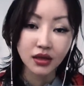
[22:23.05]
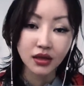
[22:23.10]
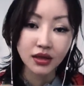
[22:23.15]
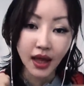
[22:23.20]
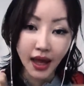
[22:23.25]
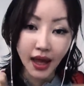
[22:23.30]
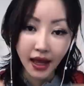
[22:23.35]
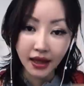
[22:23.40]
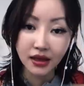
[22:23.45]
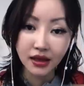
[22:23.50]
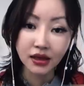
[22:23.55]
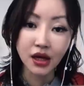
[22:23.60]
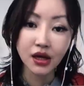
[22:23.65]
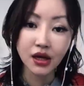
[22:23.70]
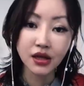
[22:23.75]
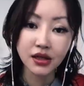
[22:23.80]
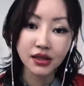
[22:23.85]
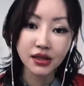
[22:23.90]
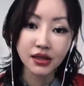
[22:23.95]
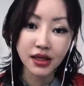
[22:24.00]
then
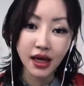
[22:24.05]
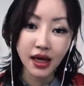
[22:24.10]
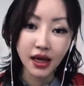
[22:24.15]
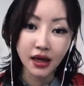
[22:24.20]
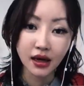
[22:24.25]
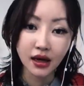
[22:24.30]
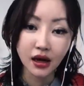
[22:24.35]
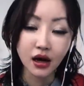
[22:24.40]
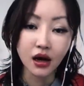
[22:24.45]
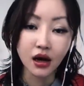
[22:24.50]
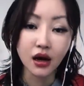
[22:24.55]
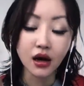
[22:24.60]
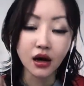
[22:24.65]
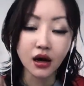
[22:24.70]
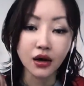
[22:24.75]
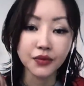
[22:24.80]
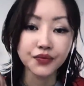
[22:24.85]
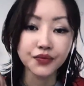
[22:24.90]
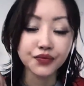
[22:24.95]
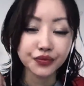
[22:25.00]
there is a uh,